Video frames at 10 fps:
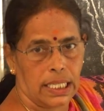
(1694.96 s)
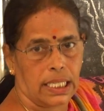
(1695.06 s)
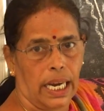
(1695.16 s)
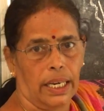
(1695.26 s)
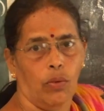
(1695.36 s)
this
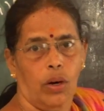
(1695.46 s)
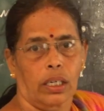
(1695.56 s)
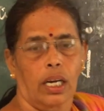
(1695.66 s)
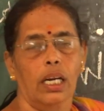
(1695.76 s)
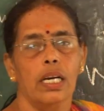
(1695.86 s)
side what
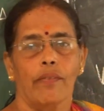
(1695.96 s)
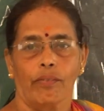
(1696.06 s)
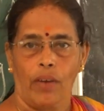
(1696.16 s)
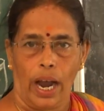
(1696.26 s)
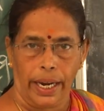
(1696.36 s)
are
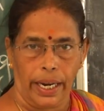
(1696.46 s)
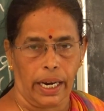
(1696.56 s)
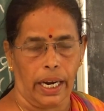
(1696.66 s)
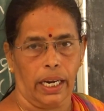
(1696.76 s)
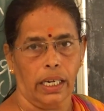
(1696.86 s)

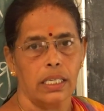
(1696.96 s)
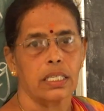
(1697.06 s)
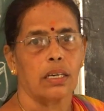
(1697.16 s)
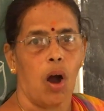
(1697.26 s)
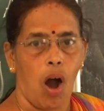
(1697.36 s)

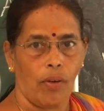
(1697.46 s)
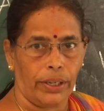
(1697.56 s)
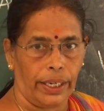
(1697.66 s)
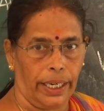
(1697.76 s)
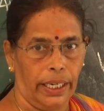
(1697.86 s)
Vaigai,
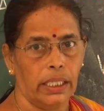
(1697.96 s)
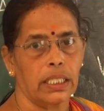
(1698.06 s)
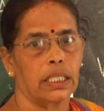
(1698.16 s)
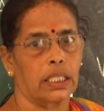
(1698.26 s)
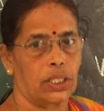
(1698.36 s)

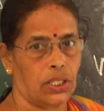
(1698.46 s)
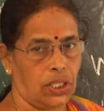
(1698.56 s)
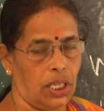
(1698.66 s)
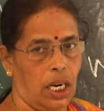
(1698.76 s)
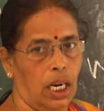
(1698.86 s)
Kaveri,
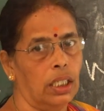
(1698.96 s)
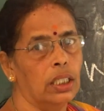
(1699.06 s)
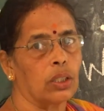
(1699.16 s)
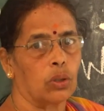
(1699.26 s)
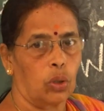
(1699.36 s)

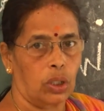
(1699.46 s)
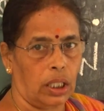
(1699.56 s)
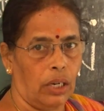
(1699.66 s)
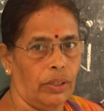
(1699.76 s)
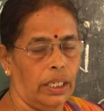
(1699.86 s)
Krishna,
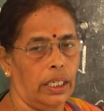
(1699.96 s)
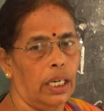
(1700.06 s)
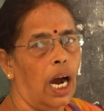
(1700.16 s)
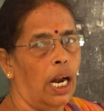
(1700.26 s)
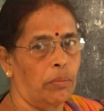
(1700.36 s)
Godavari
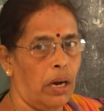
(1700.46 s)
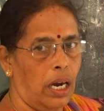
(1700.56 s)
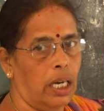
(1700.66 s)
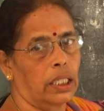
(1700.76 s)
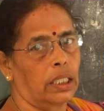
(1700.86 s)
and
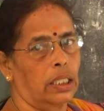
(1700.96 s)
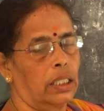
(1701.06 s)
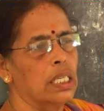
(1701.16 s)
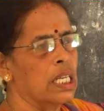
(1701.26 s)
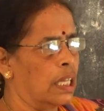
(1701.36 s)
Mahanadi.
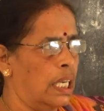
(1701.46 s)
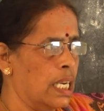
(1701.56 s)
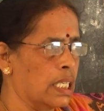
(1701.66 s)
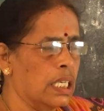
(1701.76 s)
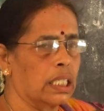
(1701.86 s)

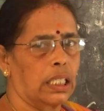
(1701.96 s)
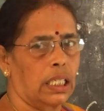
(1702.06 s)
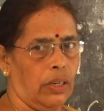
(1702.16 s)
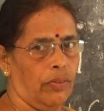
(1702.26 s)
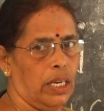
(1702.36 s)
These are
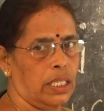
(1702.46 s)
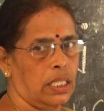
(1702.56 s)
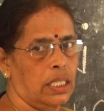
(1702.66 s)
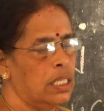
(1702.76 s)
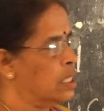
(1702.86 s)
the rivers.
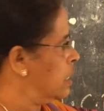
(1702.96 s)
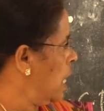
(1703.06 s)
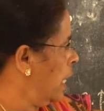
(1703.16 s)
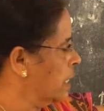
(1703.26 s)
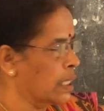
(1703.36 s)

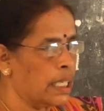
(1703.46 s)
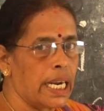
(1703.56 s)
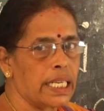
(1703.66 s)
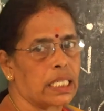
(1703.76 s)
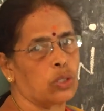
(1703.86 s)
Then
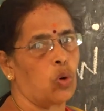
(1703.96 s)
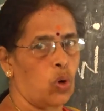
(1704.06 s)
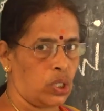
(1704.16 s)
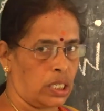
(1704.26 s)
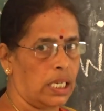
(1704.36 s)
east
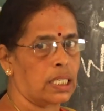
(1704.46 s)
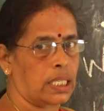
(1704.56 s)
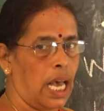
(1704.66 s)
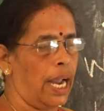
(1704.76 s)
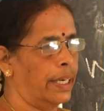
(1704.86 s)
coastal
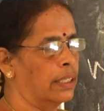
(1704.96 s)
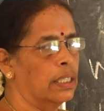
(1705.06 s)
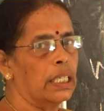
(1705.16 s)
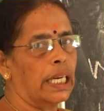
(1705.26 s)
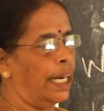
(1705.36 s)
side,
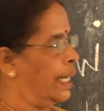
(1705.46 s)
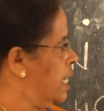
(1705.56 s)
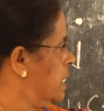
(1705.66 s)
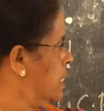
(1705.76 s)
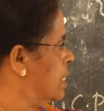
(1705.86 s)
it
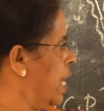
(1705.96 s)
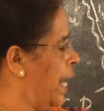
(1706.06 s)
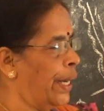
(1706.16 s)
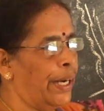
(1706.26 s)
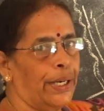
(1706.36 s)
is
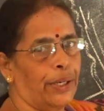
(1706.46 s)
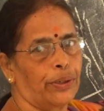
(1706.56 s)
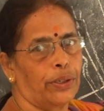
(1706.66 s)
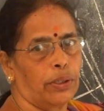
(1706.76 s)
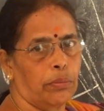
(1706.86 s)
drained
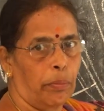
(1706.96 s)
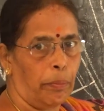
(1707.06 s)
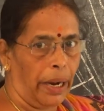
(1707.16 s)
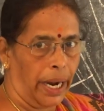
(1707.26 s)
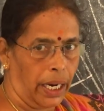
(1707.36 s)
into
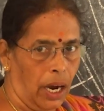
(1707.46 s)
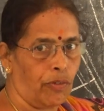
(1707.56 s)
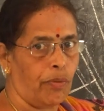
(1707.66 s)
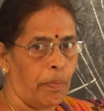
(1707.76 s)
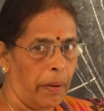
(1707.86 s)
Bay of
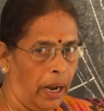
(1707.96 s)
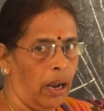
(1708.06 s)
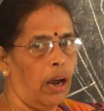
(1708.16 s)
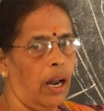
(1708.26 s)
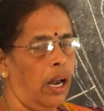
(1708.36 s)

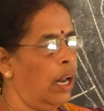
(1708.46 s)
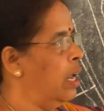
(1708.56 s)
Bengal.